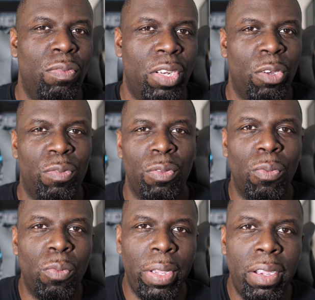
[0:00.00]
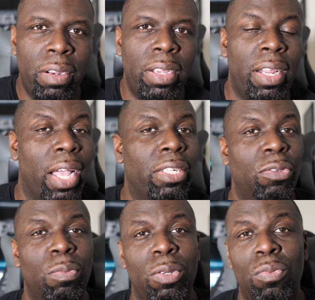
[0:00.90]
video from the rear, it actually
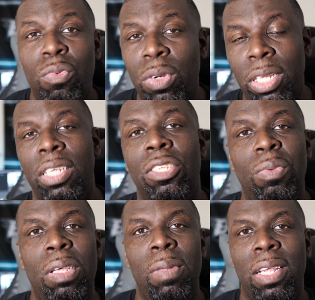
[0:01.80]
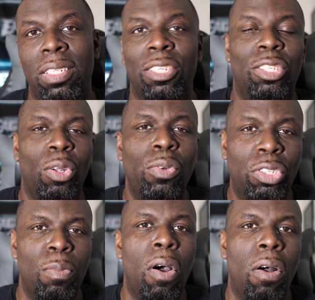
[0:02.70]
would be really sweet because it's so
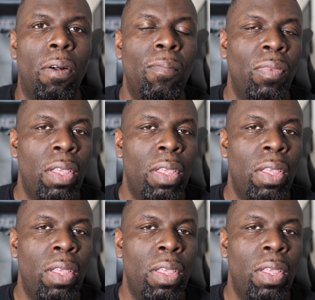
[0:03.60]
small.